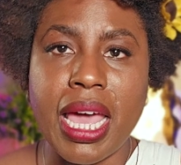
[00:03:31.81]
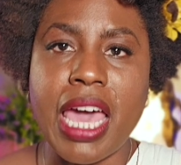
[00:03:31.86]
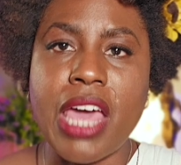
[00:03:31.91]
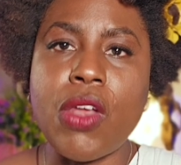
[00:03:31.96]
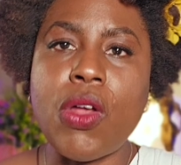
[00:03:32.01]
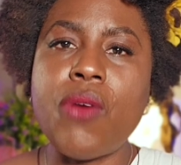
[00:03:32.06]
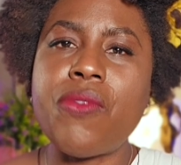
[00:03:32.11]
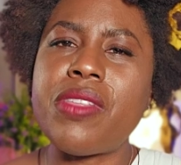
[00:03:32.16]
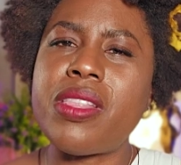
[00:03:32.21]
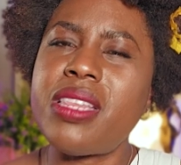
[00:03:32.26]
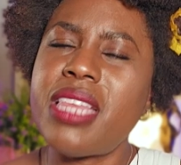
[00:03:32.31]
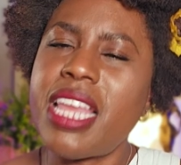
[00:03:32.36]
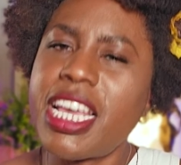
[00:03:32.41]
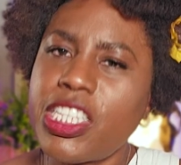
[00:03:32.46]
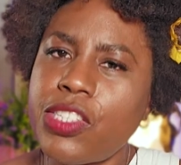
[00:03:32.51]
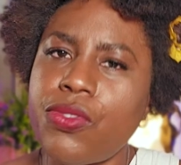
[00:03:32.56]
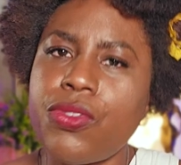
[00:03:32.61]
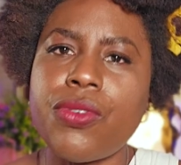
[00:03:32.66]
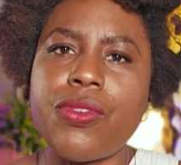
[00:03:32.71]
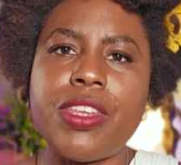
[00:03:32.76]
And over the
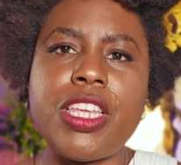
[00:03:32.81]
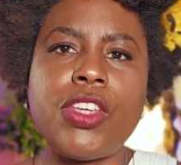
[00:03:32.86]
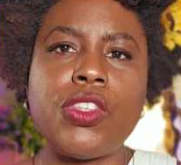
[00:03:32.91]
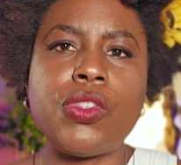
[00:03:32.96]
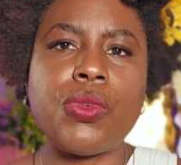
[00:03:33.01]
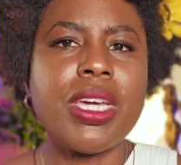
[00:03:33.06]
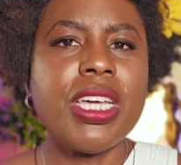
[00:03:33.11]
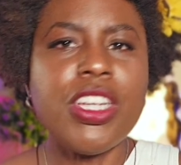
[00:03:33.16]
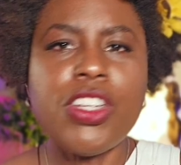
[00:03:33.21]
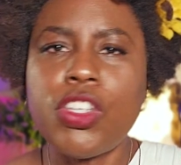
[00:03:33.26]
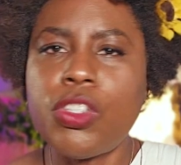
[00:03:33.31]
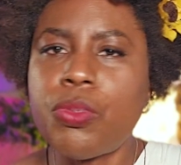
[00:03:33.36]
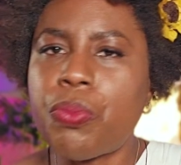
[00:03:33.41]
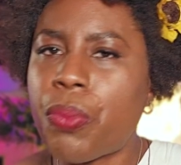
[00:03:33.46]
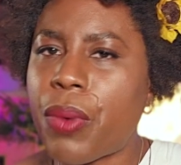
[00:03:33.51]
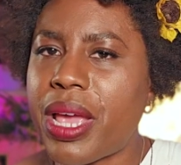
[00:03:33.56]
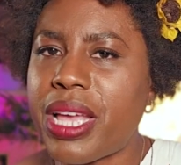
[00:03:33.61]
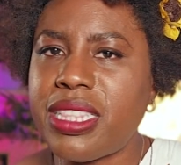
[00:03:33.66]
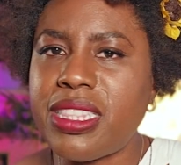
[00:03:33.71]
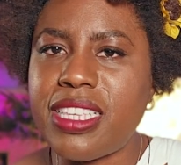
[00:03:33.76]
next few videos, we're gonna just
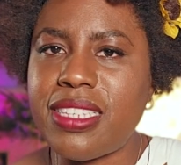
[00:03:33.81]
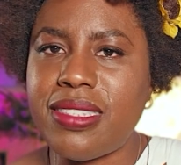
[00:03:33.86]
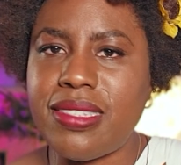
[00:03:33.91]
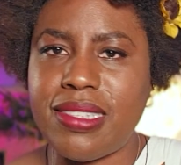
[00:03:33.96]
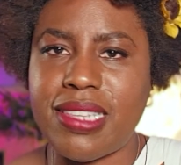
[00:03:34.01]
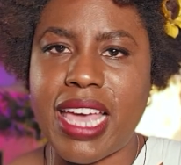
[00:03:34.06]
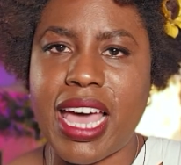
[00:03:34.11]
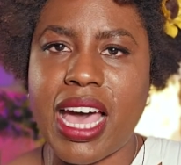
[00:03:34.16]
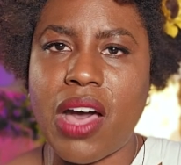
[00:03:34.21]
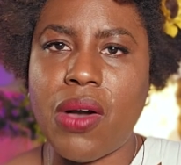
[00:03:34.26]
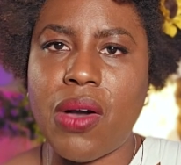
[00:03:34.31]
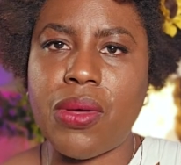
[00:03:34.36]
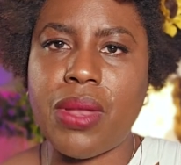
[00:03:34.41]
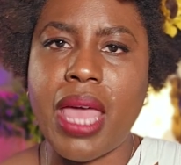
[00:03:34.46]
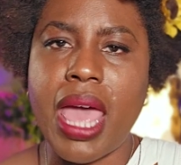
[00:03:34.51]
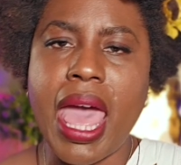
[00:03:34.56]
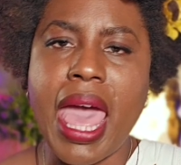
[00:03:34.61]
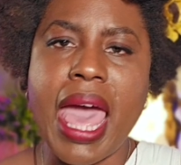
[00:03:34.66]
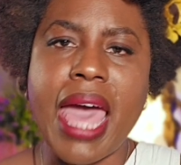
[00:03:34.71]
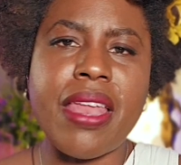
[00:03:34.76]
break this
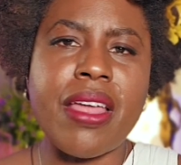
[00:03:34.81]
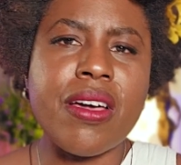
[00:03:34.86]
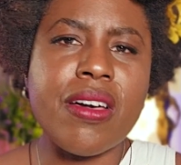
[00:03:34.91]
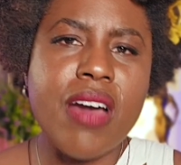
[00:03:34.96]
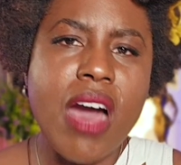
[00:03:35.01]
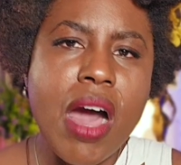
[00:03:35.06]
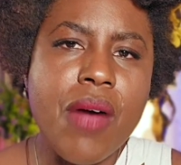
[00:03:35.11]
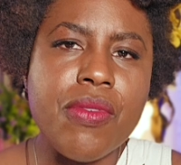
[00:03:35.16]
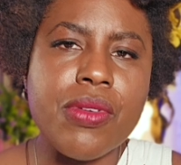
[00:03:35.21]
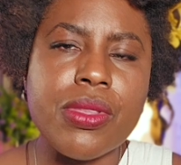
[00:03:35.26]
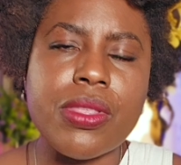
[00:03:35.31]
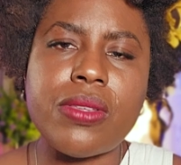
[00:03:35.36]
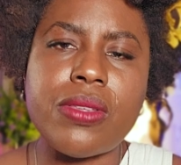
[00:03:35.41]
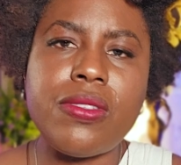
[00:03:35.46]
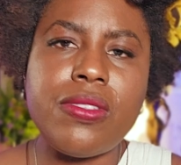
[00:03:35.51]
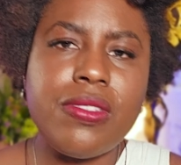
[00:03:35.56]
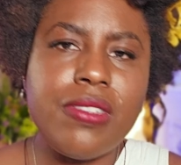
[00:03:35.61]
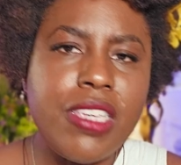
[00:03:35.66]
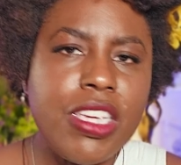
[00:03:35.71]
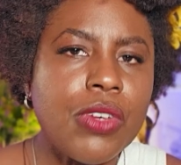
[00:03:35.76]
down and uncover the
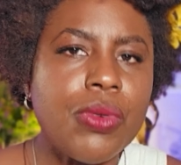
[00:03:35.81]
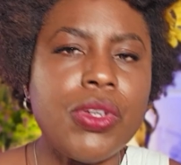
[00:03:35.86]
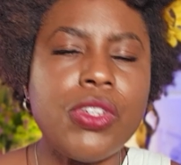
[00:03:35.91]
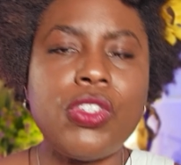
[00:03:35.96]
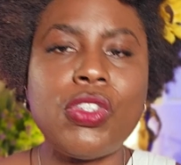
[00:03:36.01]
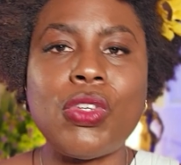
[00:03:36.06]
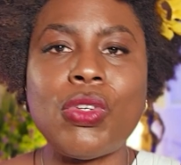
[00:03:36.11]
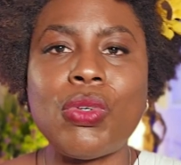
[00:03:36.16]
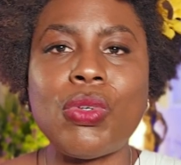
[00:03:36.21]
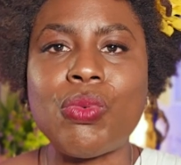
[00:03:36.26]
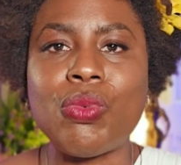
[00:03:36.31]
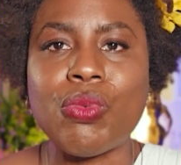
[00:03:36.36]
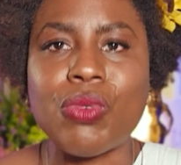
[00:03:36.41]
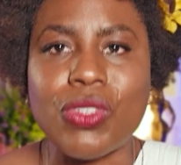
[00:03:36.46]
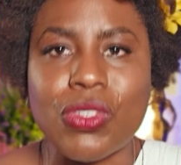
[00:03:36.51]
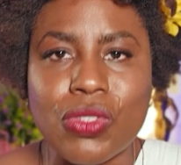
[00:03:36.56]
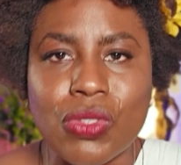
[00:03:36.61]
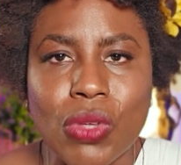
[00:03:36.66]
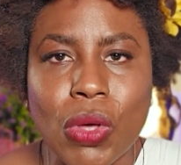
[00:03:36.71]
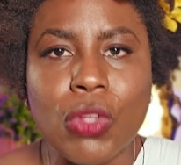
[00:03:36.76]
secret to
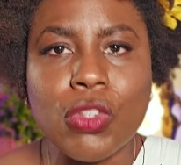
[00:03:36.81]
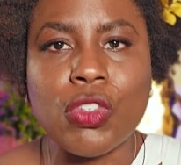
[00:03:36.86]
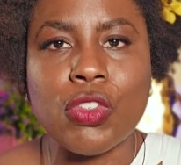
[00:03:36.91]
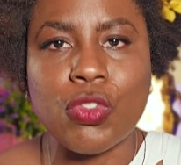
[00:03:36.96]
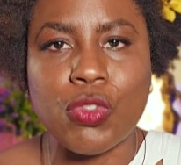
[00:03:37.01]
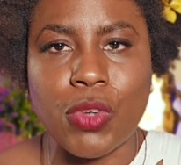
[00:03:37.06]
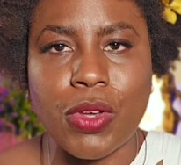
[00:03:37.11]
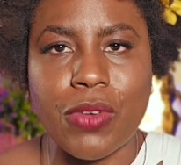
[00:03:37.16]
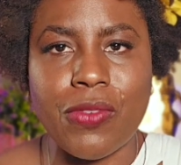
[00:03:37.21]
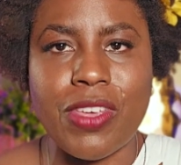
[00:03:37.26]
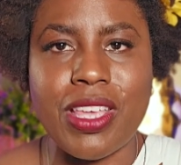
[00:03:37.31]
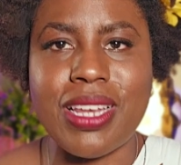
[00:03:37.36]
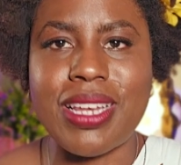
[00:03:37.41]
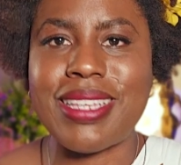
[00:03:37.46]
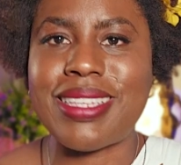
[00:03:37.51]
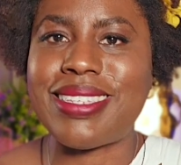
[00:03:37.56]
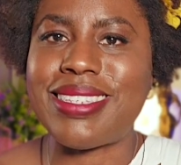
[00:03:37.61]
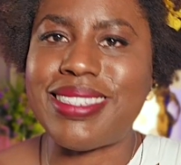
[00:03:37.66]
result-driven,